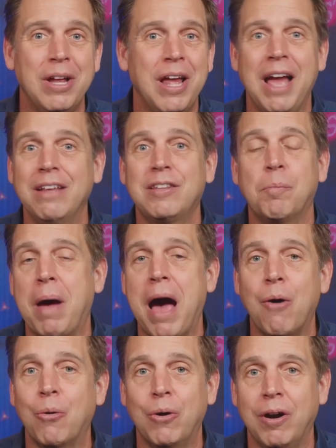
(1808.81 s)
That's the
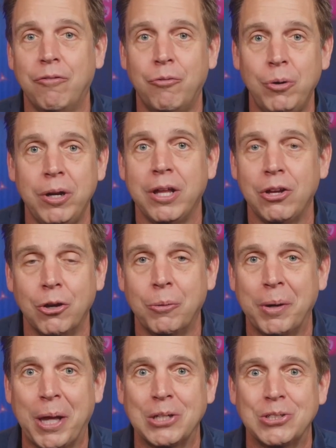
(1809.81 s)
power of really good
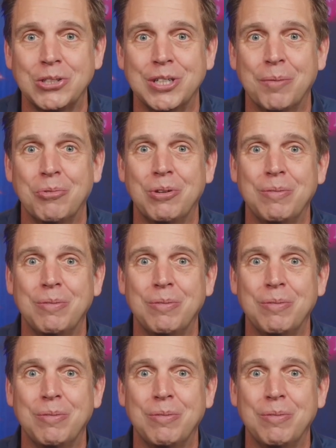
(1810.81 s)
relationships.